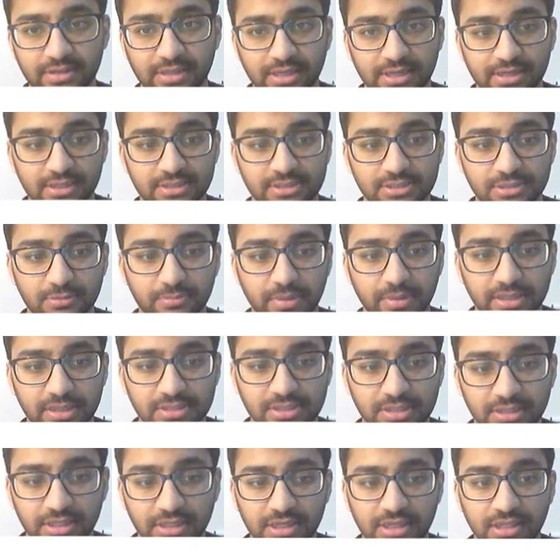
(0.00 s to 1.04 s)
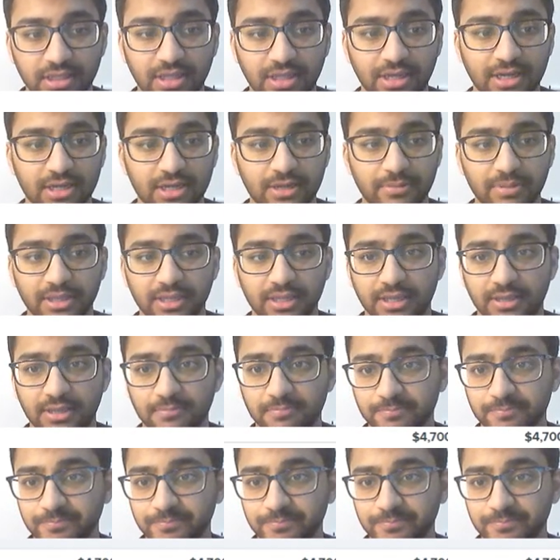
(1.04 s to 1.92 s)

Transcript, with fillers: That is basically a lock play.